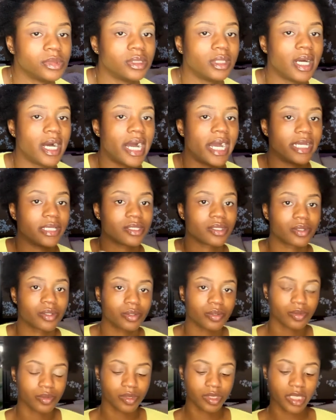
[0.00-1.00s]
I
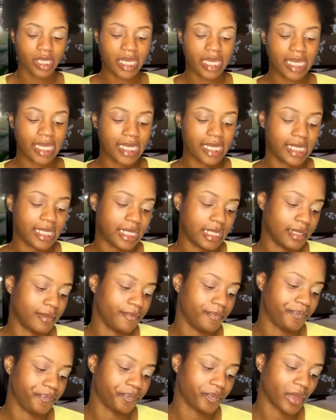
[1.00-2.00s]
schooled
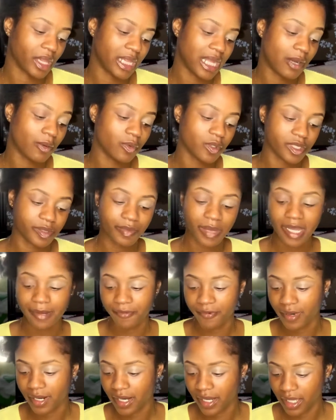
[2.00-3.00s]
in, that was my
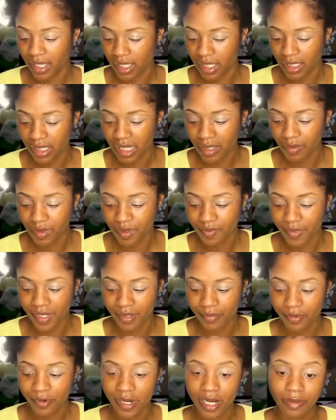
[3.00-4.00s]

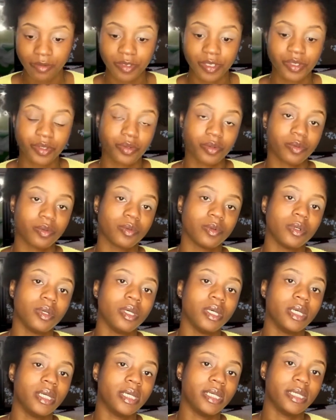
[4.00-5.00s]
primary school,
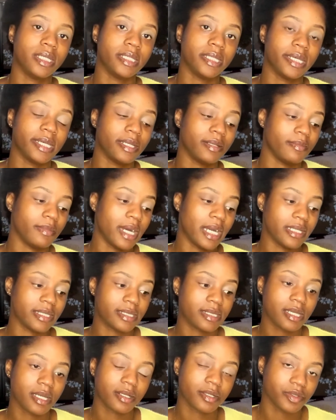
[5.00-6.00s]
and then my
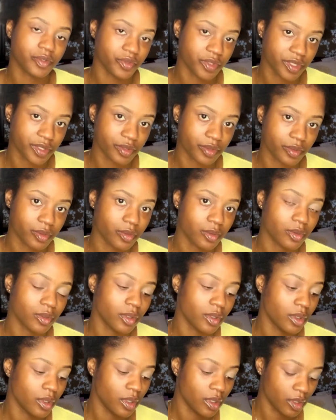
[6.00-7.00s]
secondary school
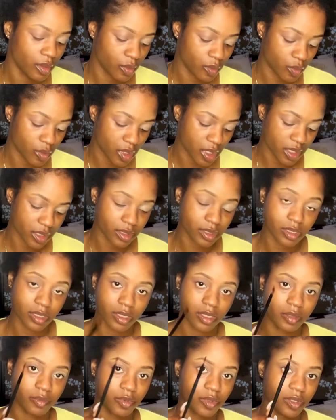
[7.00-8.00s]
was,
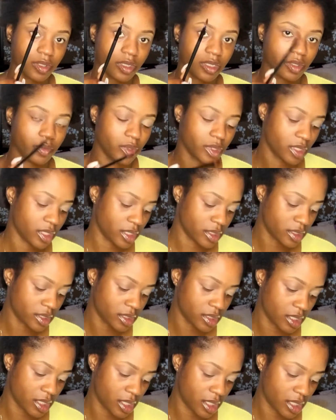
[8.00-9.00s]
and I'm going in with this,
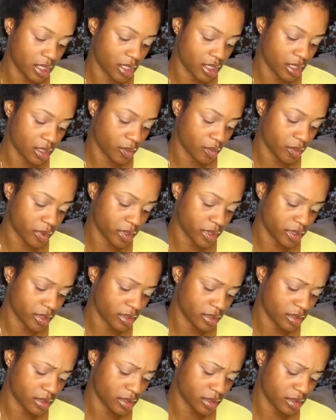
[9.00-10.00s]

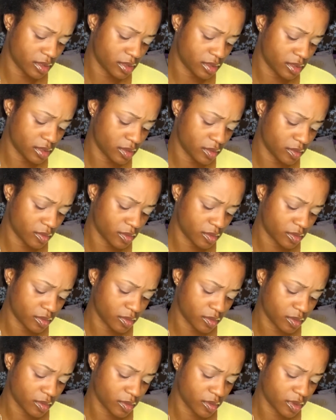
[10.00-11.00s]
was,
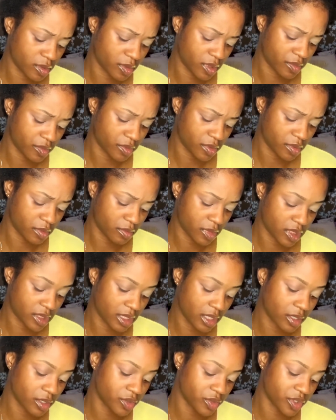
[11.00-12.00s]
what was my
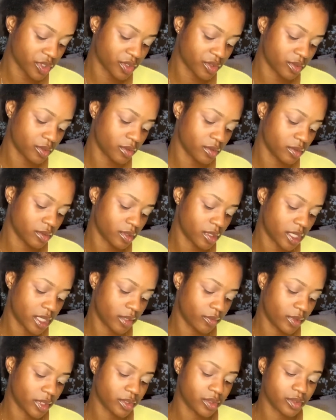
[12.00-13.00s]
secondary school? I
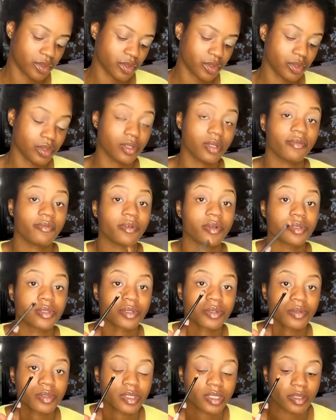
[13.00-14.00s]
went to 2 different
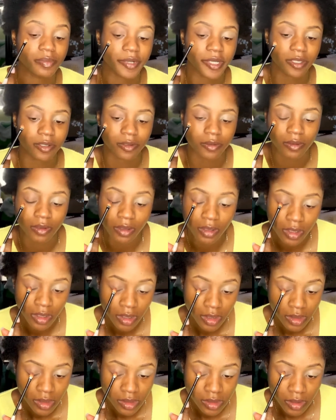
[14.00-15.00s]
schools in Ibadan.
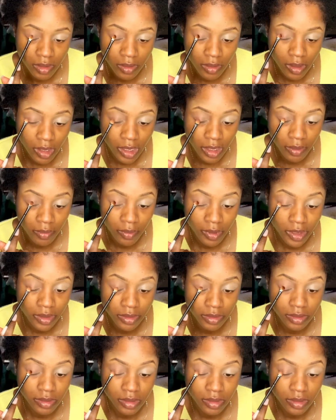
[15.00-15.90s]
So I went